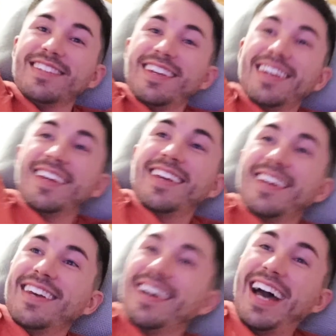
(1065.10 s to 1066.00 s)
I couldn't
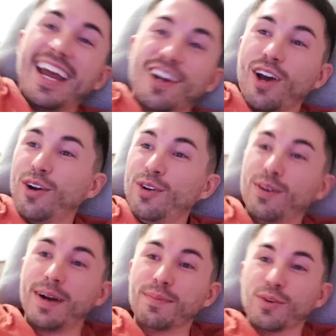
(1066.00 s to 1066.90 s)
remember. I don't know I... who
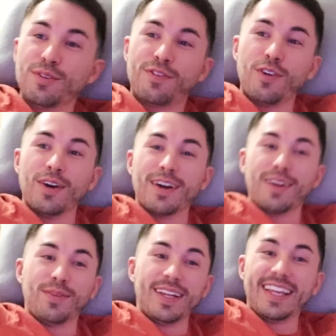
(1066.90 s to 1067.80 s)
I'm rooting for.
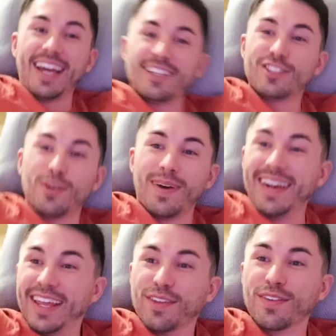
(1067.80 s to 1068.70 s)
really, I just don't want
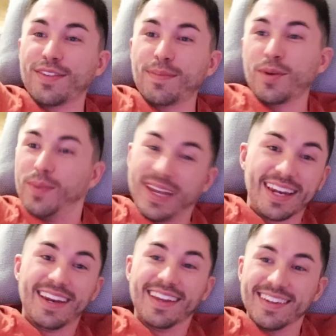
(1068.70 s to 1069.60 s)
either of them to
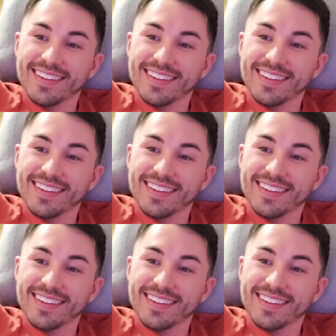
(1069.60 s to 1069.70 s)
win.